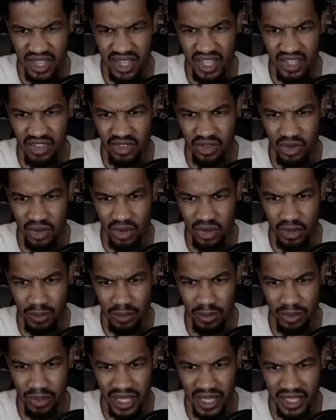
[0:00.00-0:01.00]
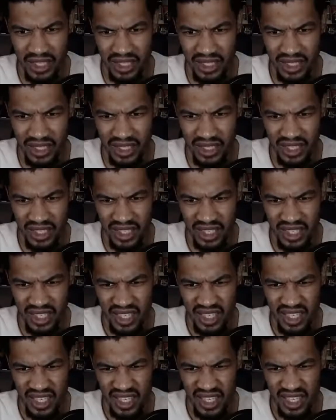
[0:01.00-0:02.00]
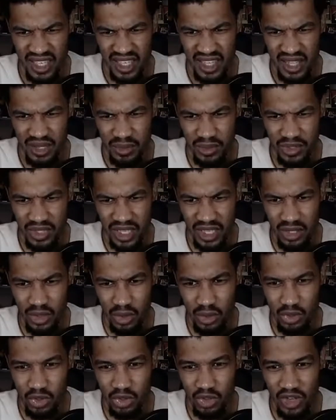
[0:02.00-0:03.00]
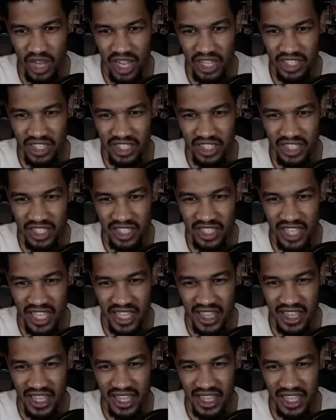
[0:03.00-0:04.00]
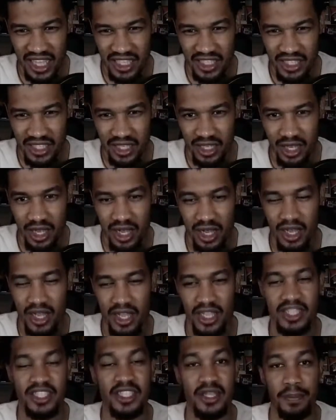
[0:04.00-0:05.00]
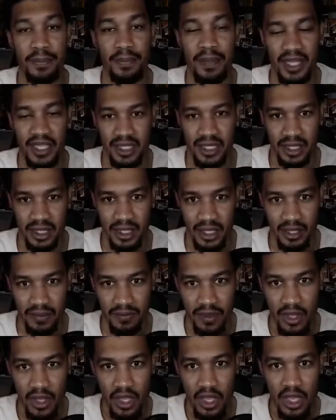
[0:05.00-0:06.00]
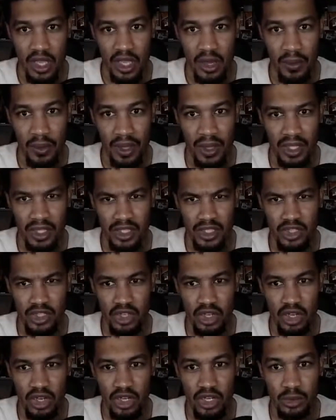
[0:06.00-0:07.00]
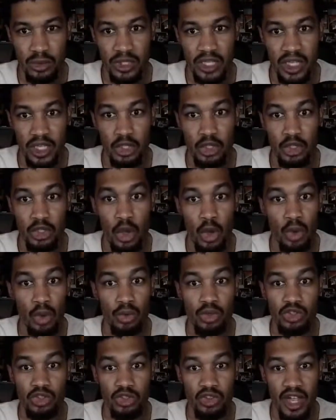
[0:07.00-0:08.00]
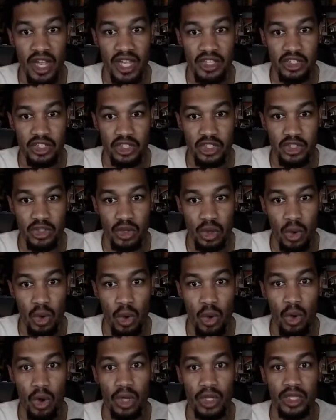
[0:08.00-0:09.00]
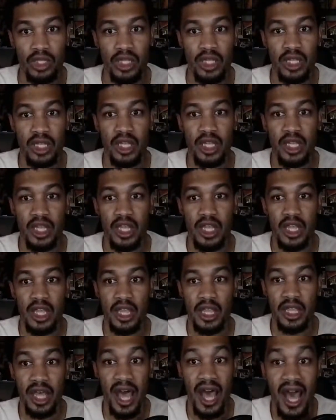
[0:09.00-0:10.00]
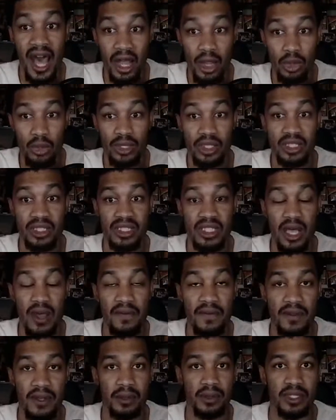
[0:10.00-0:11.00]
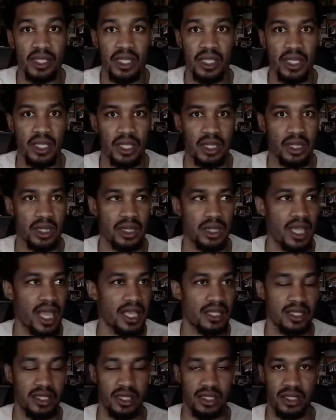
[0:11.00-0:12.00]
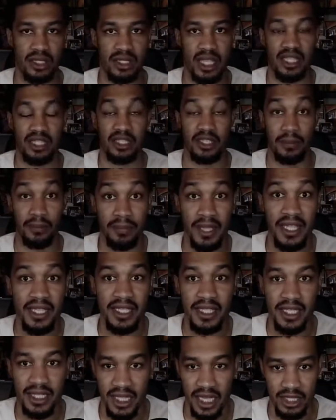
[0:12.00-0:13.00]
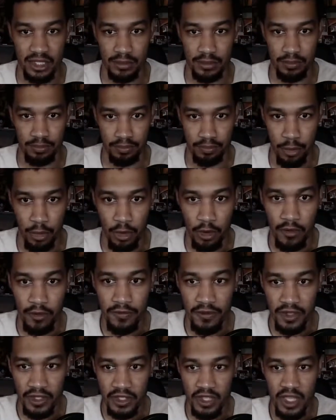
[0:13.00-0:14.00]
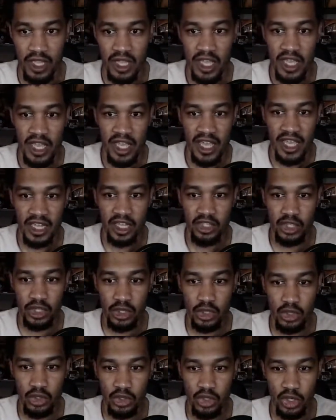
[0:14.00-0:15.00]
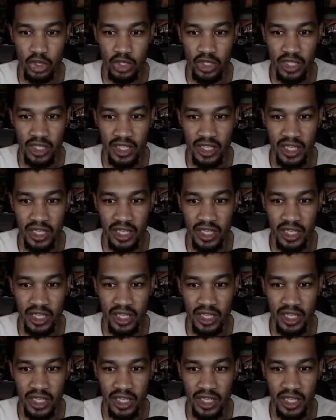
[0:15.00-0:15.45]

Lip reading: that's on the plastic. There was like no scratches. I think that's the is in the penny sleeve. When I looked at this card, it was like no scratches on the hollow itself, and I was like, that's amazing. That's perfect. It is a little dirty.